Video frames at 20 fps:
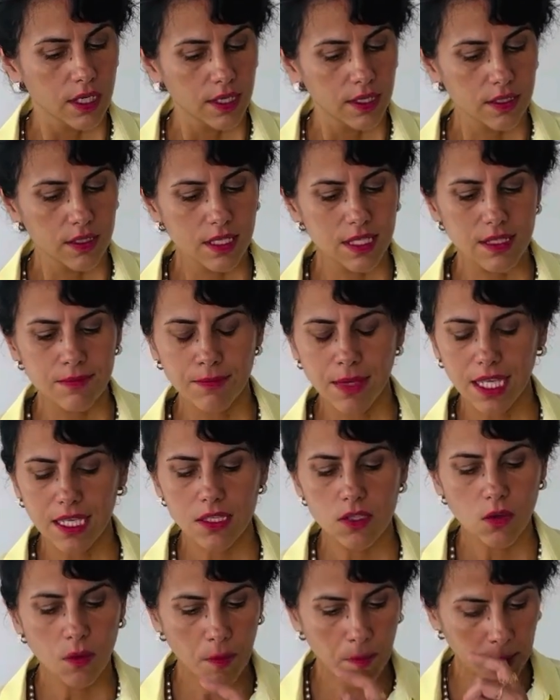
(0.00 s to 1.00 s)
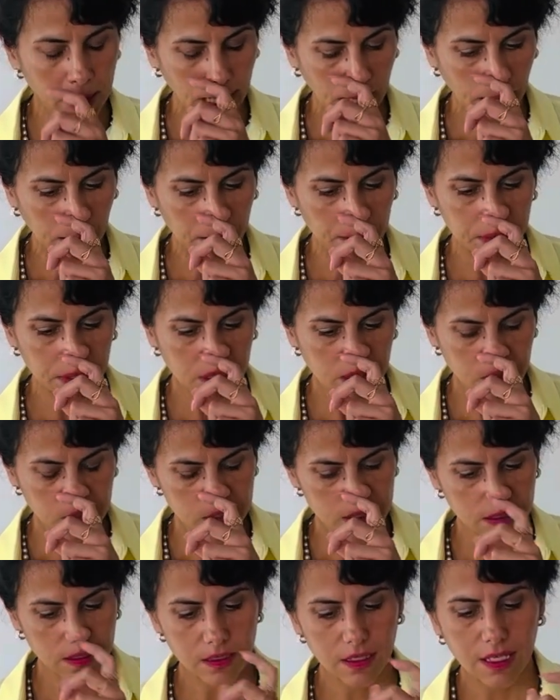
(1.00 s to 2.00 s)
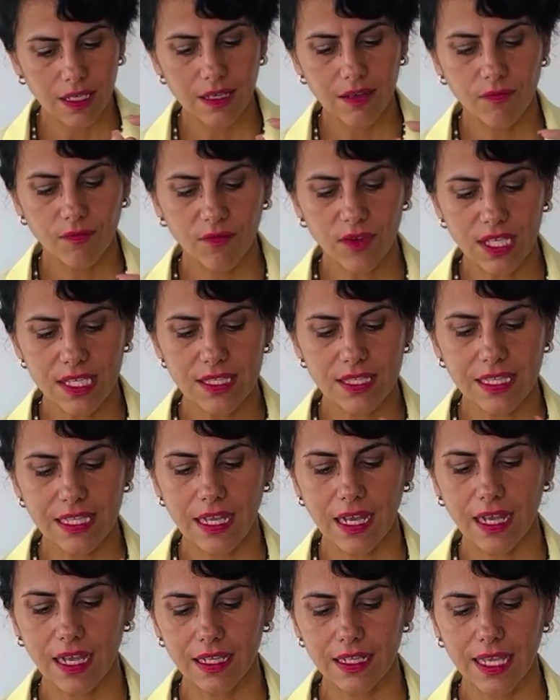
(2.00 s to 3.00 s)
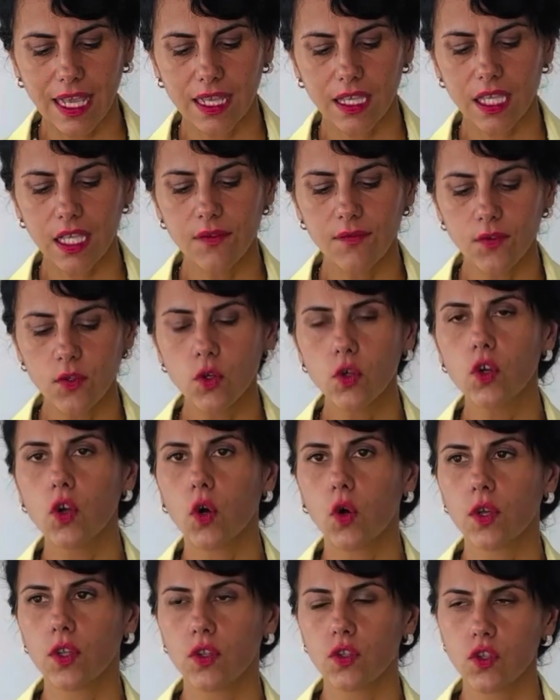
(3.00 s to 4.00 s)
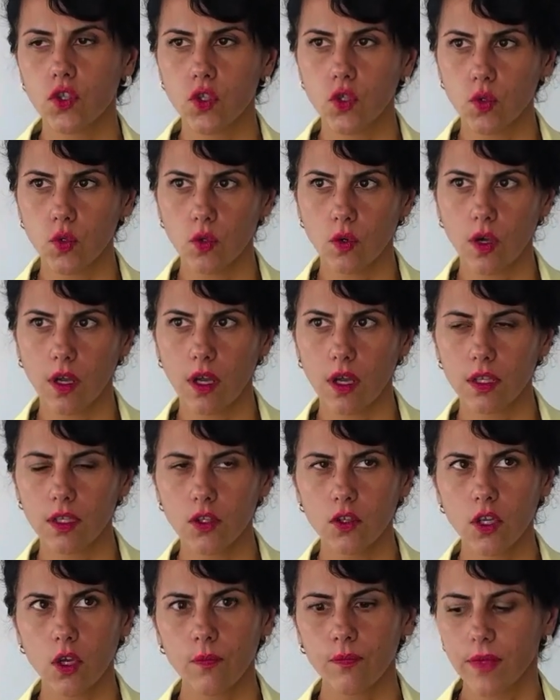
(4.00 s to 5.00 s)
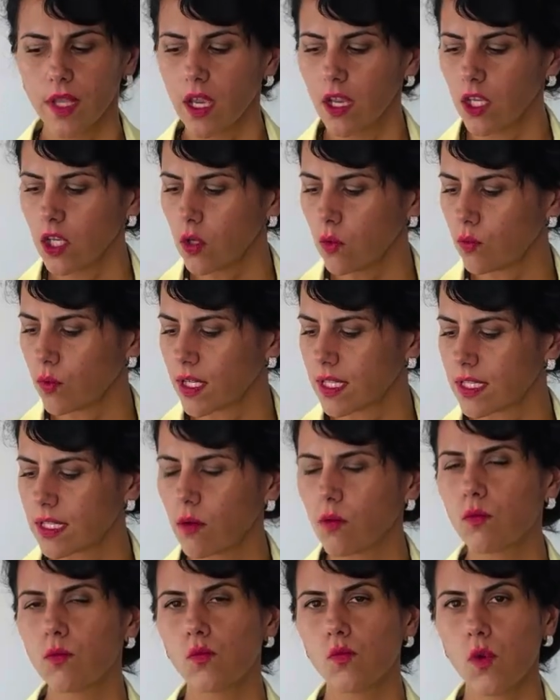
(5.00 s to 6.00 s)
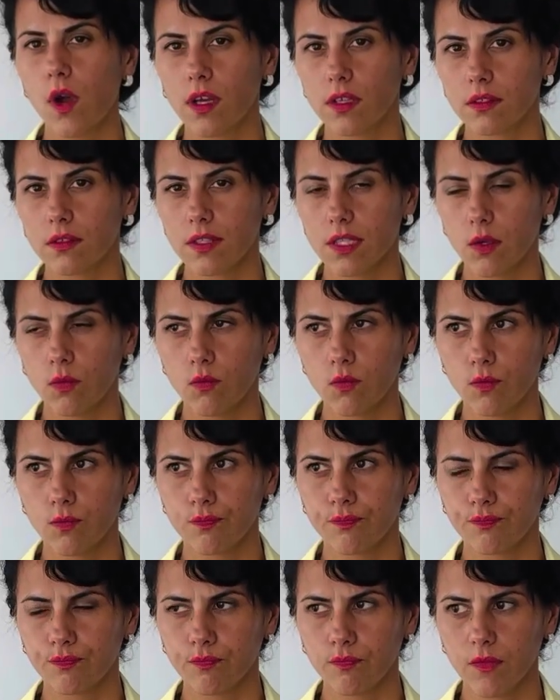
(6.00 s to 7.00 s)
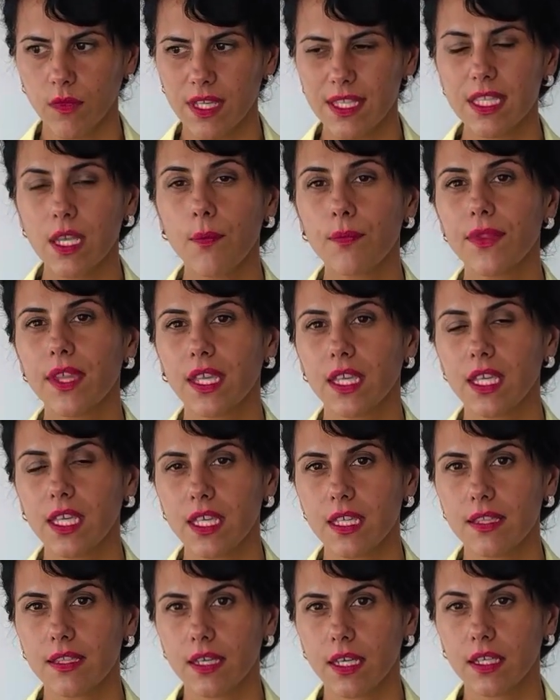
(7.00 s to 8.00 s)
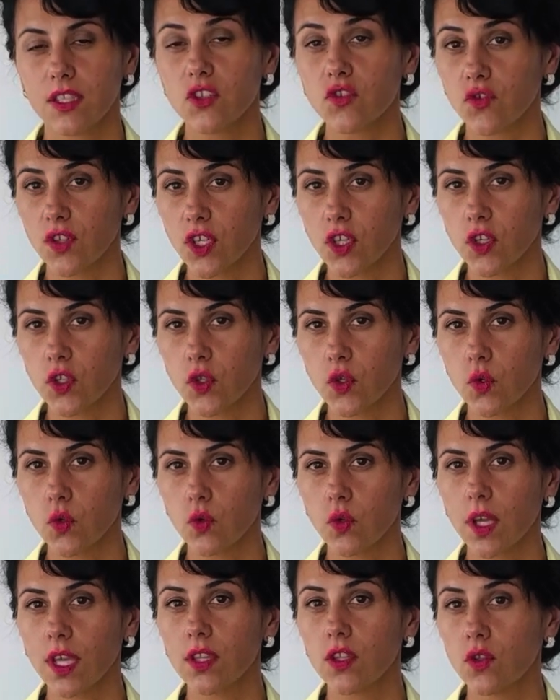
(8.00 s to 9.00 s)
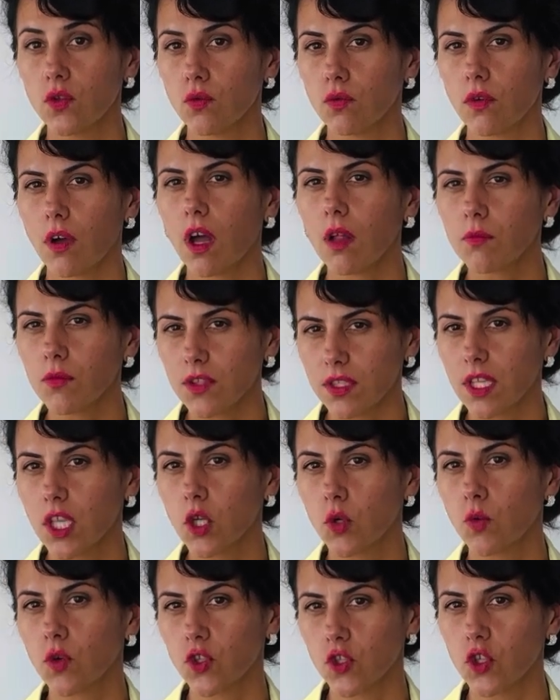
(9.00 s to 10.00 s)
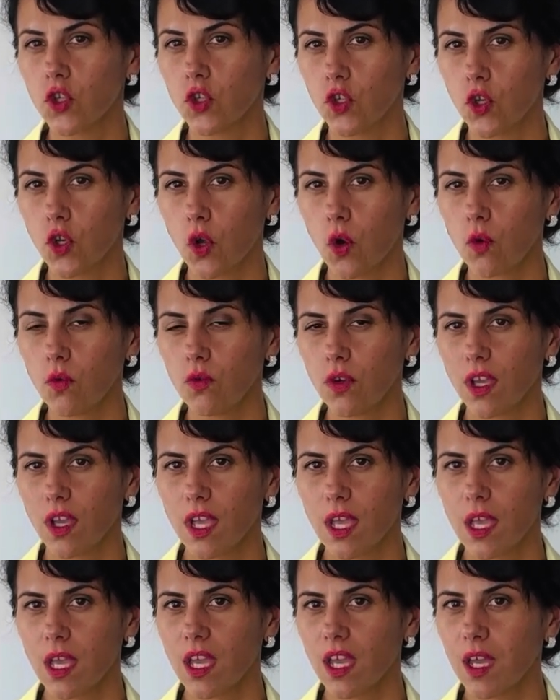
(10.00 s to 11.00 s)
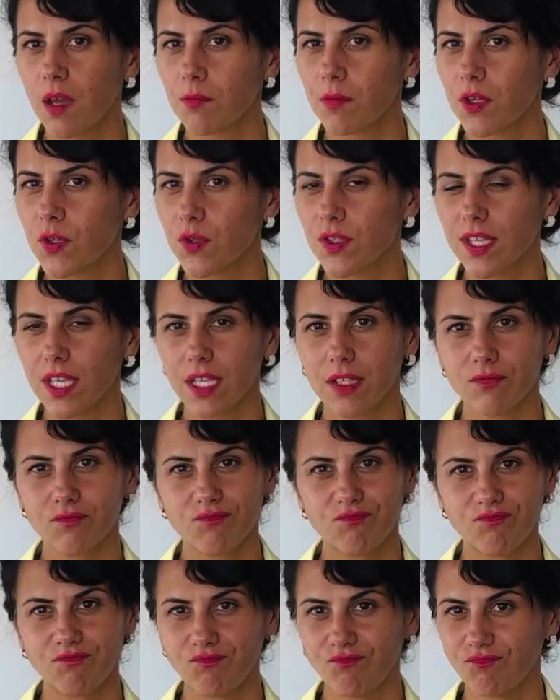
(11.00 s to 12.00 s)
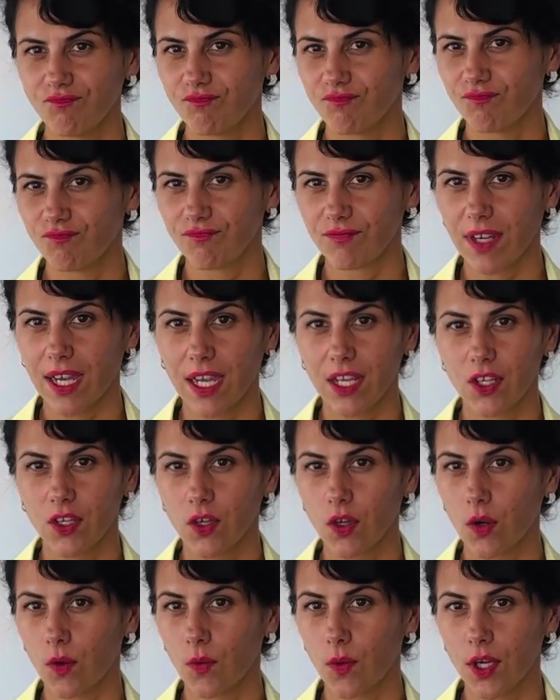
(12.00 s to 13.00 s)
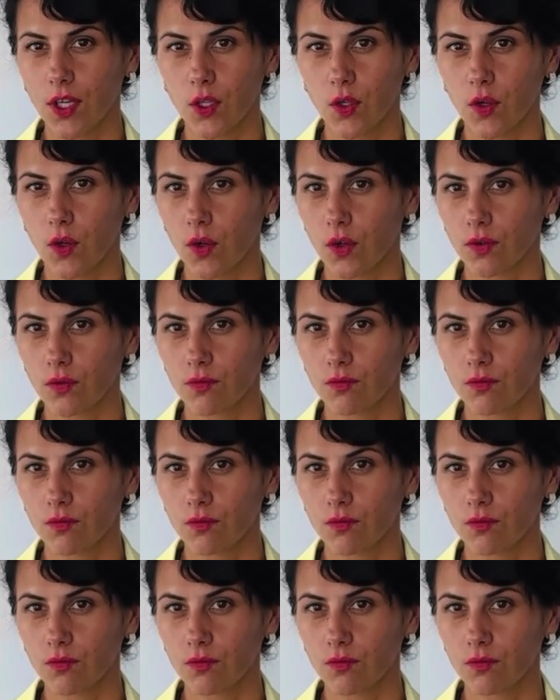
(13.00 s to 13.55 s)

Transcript: This makes you mad because it feels like, like if you're going to, uh, you know, you know when someone, some something is uh, intrigue you and you almost you want to know, but you say, Mm-mm, I know where you're going,